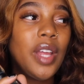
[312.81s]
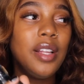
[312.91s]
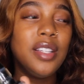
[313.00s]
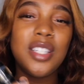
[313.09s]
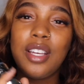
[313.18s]

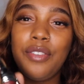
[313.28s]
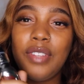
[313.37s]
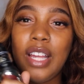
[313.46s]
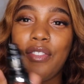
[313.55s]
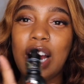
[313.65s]
This is a good
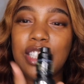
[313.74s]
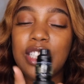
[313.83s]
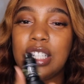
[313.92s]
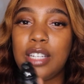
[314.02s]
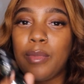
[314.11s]
flavor. I
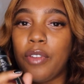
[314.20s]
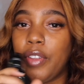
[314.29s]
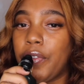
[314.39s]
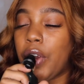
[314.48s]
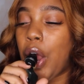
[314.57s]
just changed my
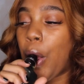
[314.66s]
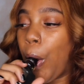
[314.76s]
flavor.